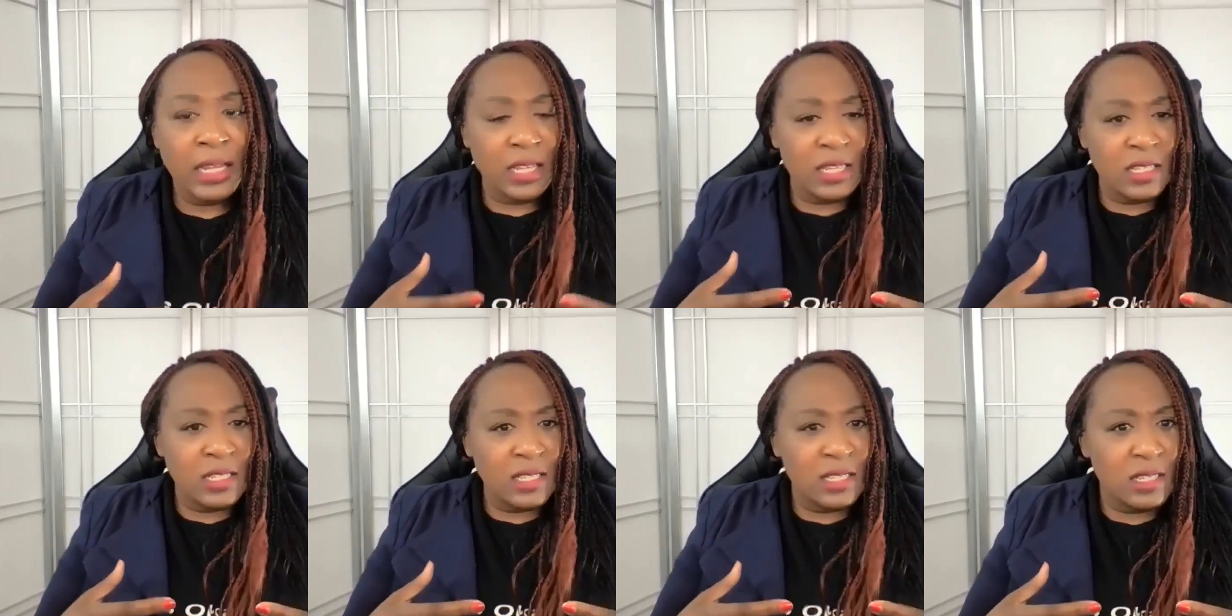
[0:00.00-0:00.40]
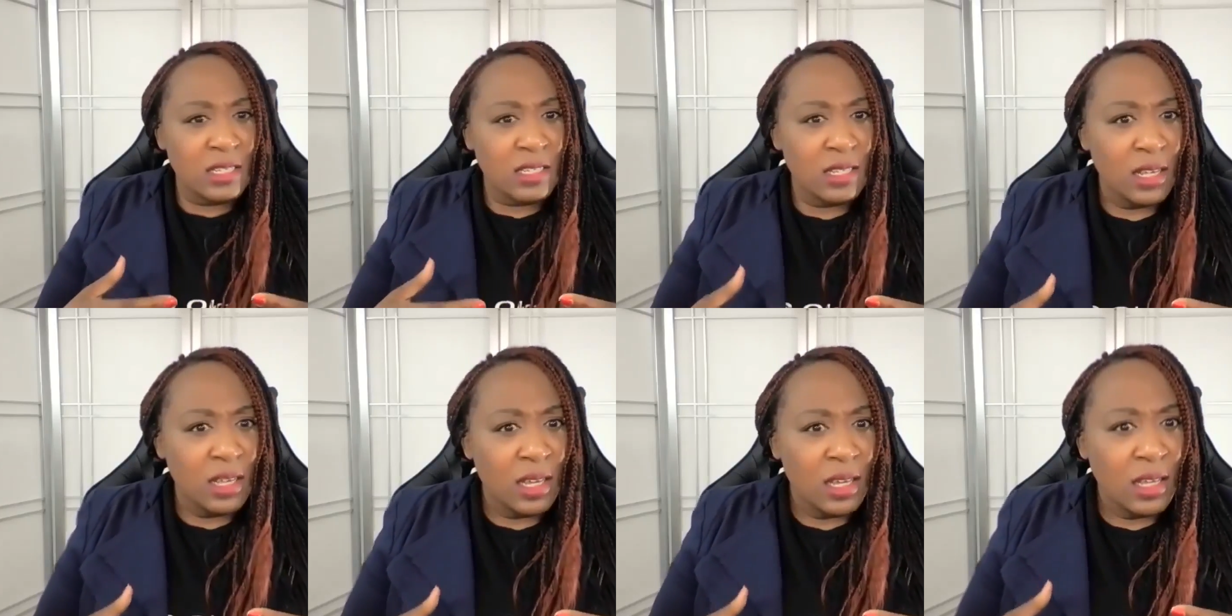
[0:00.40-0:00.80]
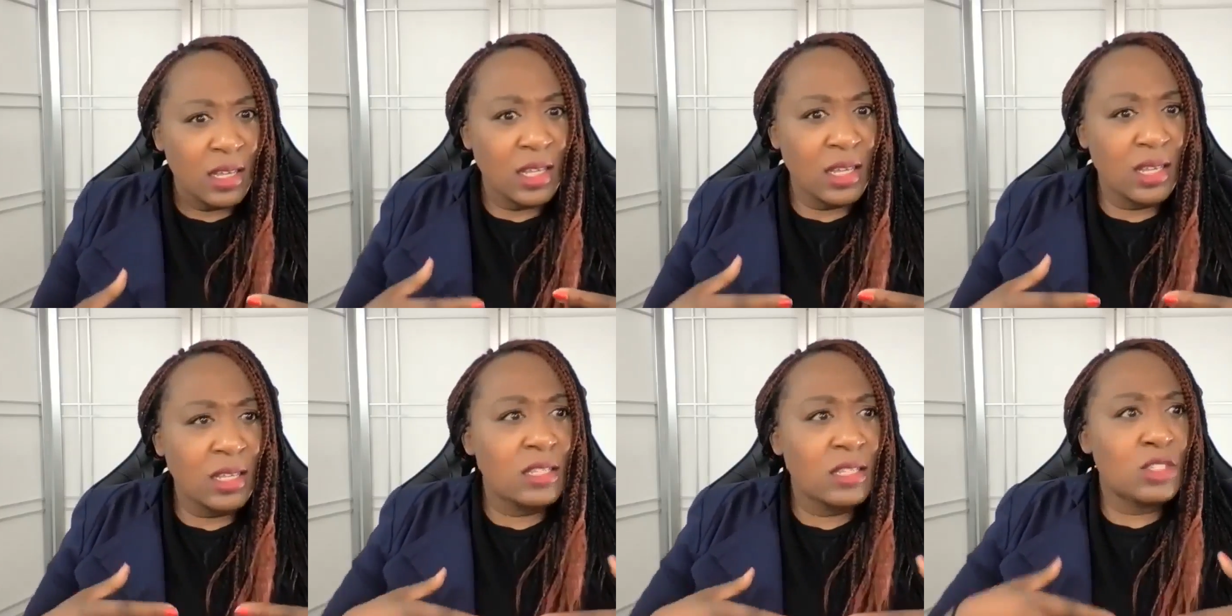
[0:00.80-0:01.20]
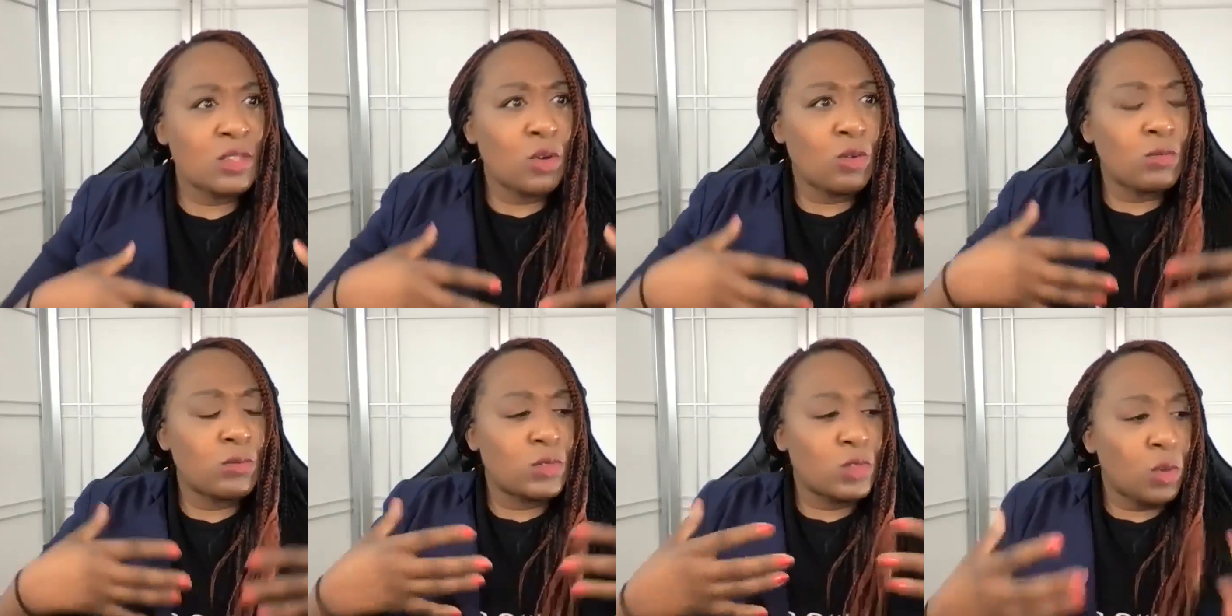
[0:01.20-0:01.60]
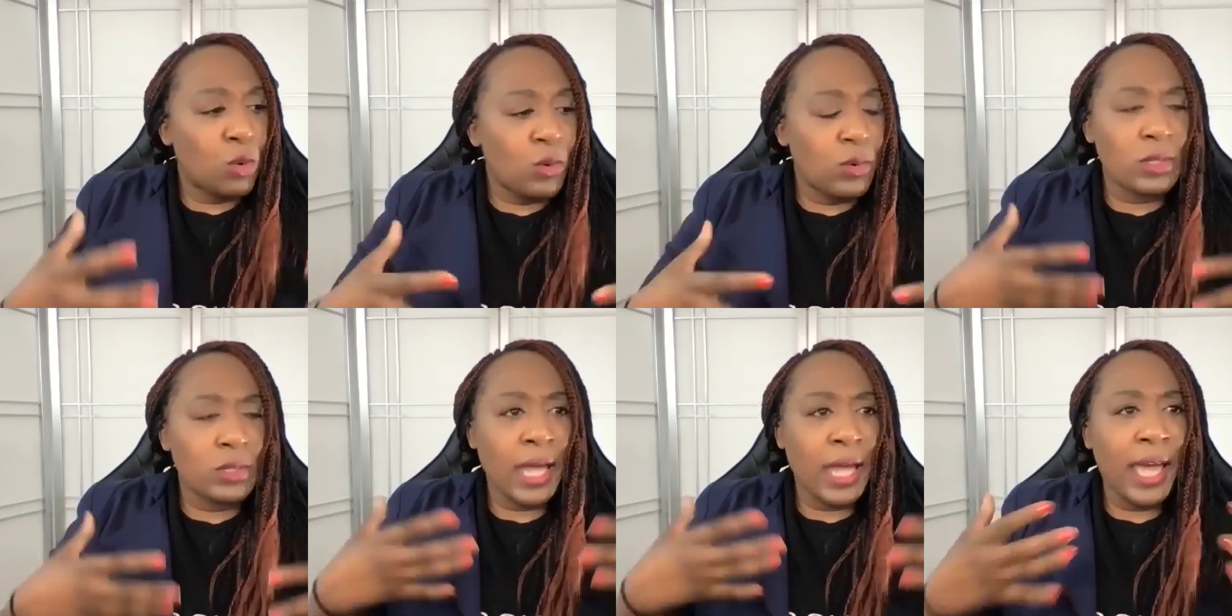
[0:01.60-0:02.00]
This is so
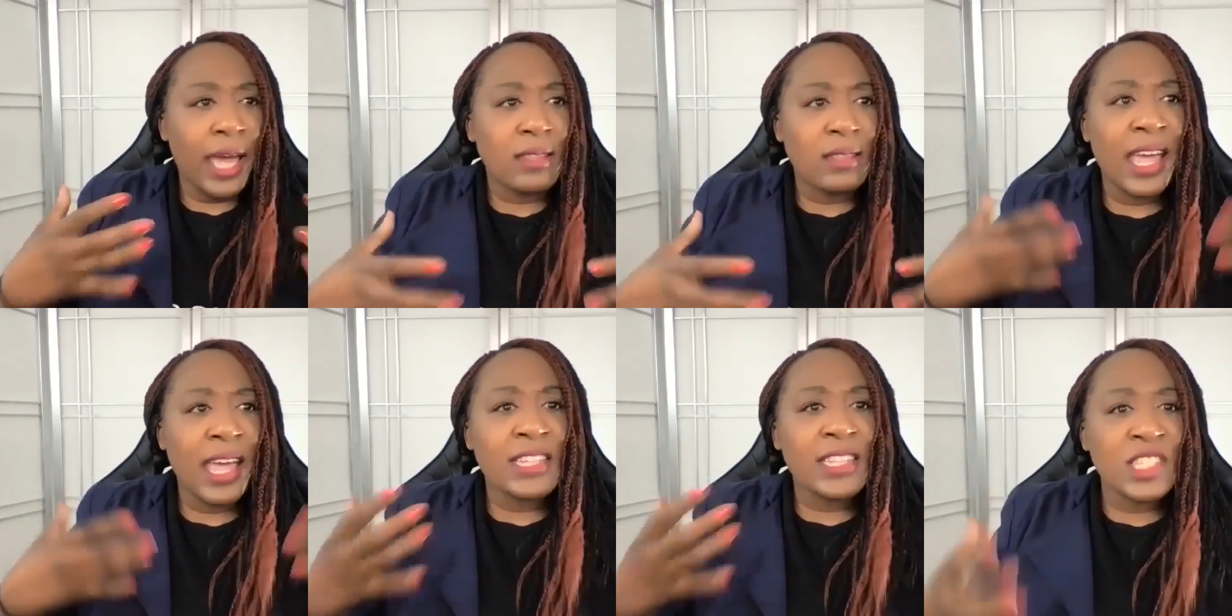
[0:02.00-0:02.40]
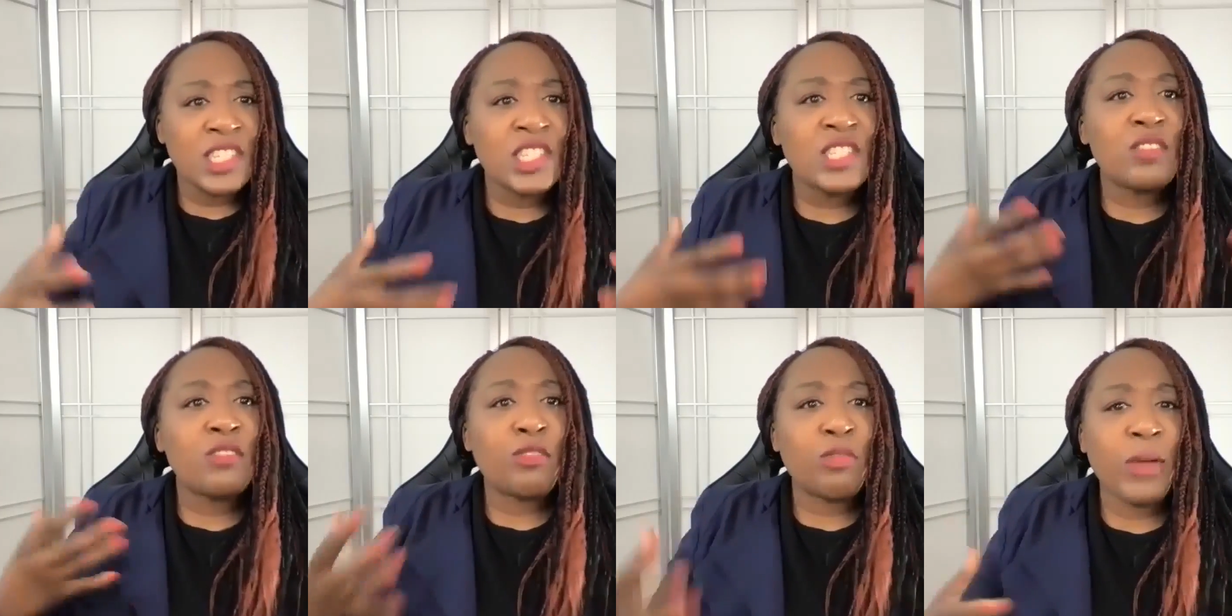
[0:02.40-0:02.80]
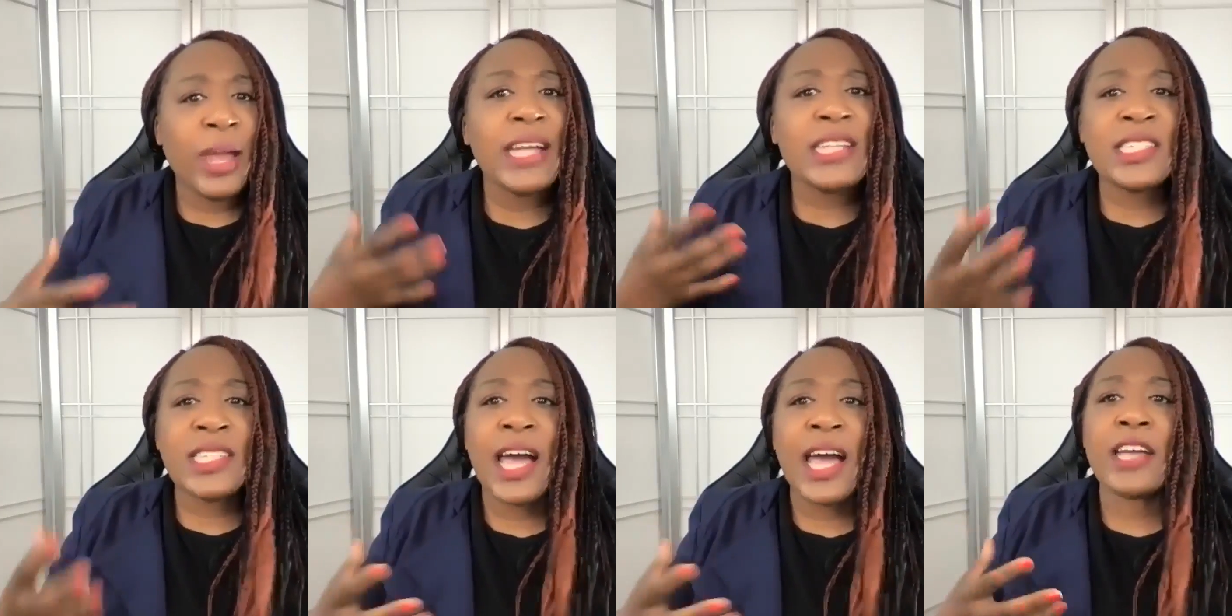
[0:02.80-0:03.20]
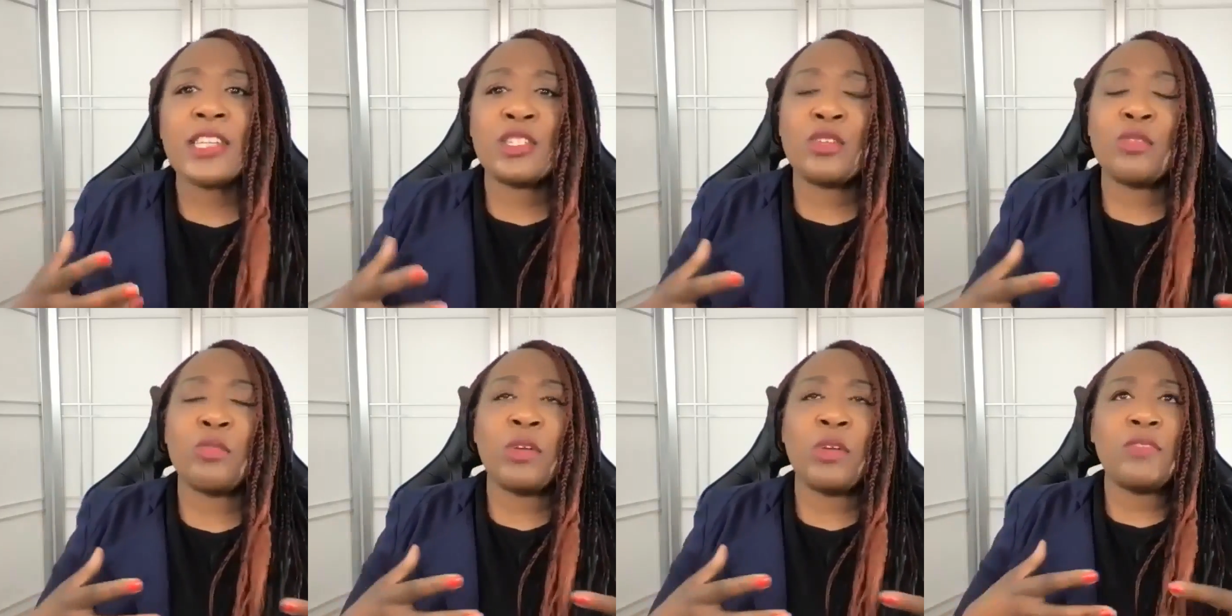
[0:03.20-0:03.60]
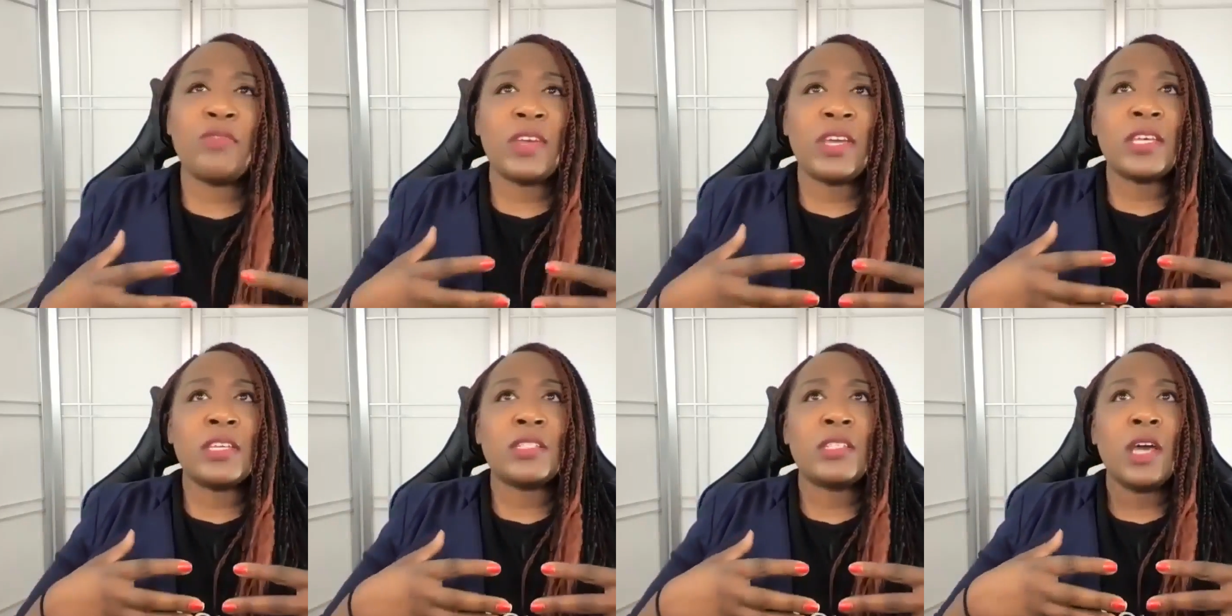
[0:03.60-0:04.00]
that disenfranchised grief
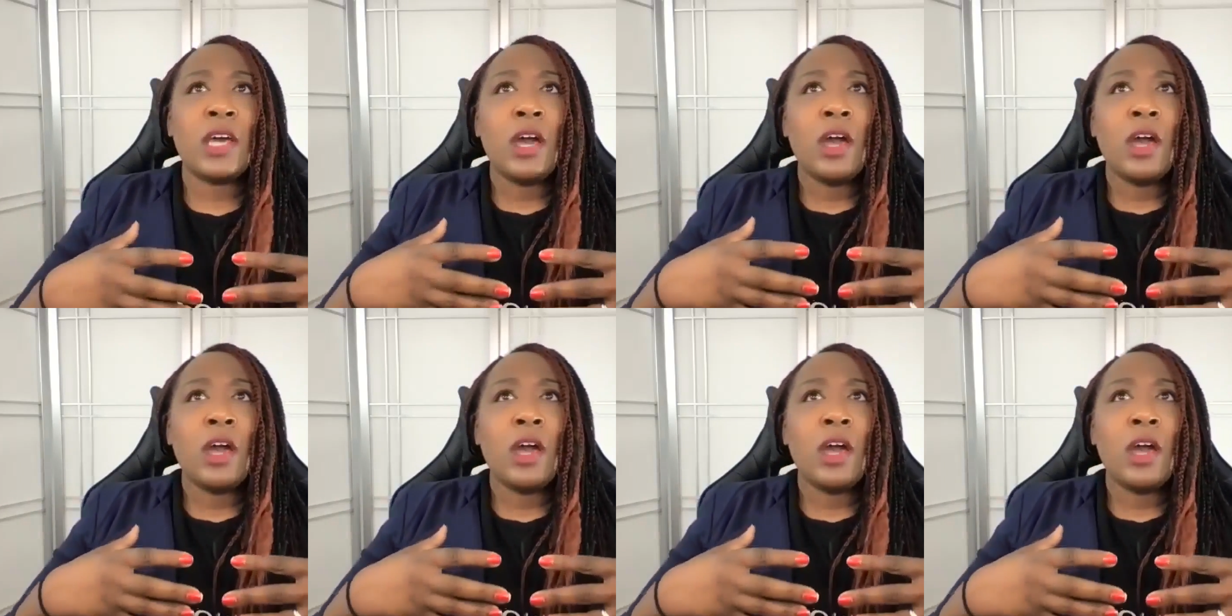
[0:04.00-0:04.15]
is